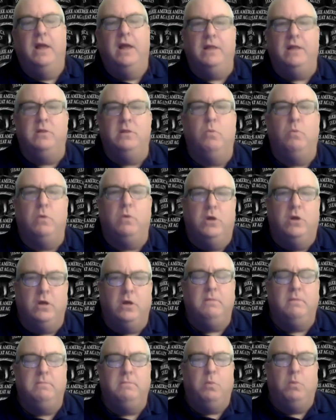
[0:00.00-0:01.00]
And
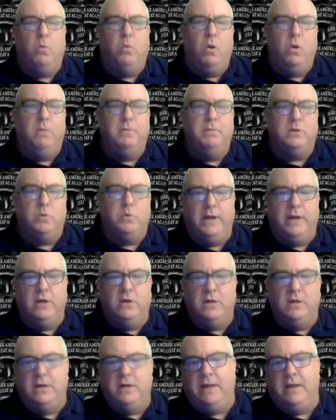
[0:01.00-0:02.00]
the war between
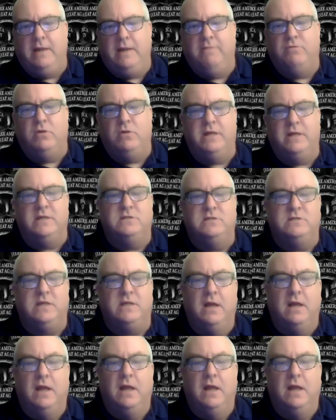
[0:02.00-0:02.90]
good and evil is